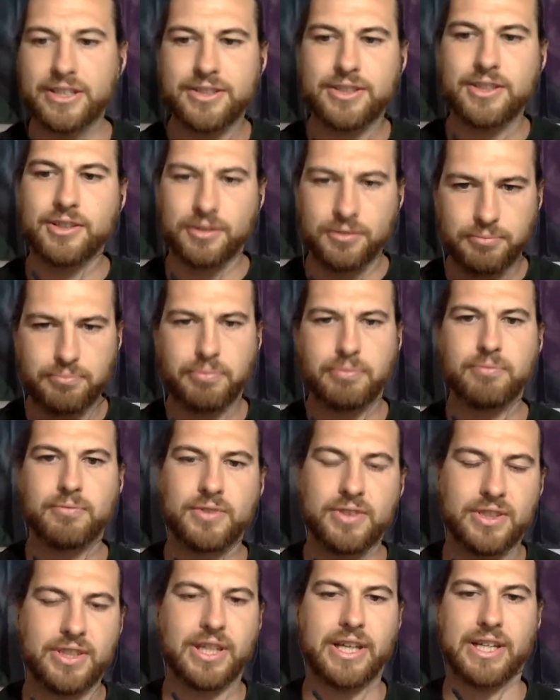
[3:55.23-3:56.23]
so
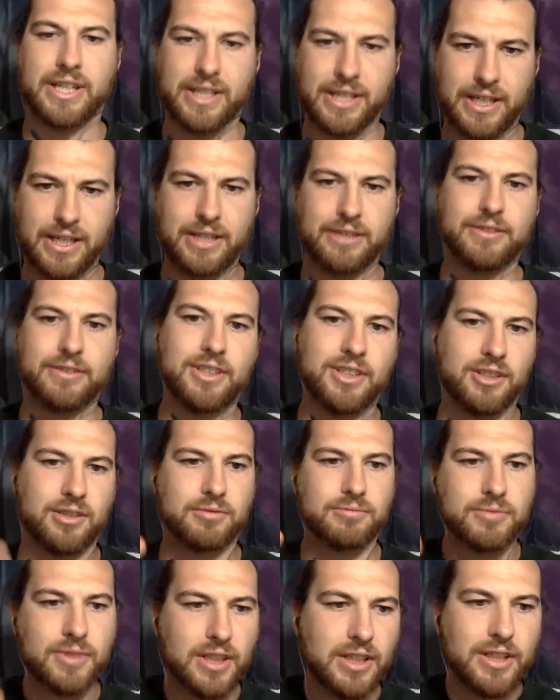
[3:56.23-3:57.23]
you
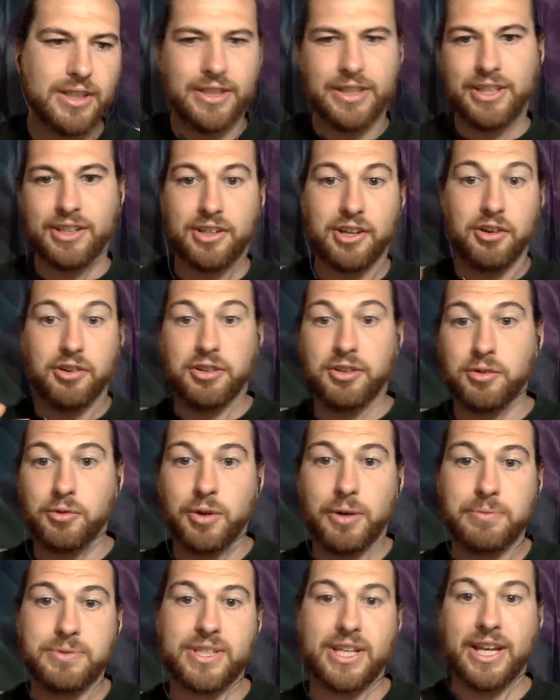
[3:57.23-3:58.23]
know, you go to the
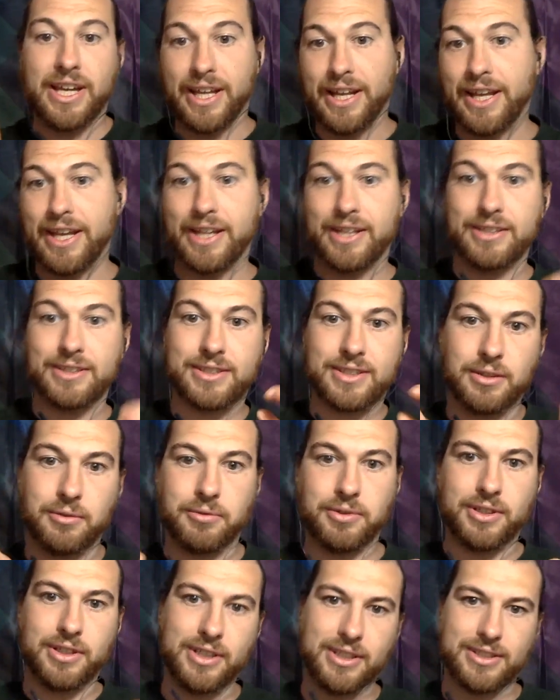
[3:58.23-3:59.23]
website and
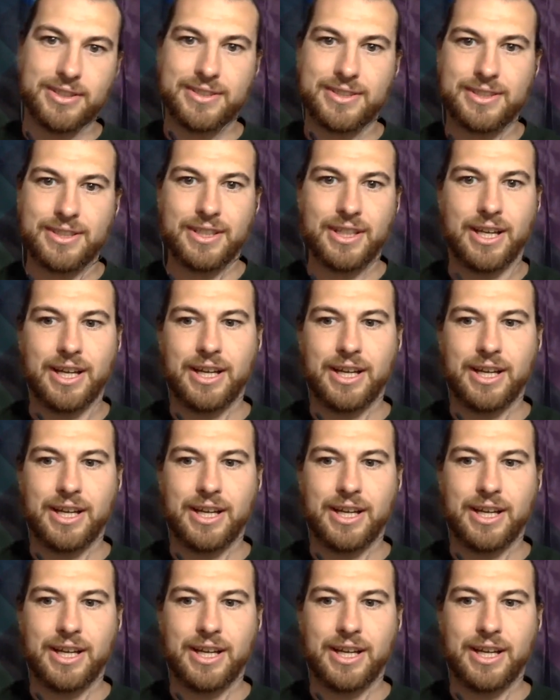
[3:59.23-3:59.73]
someone is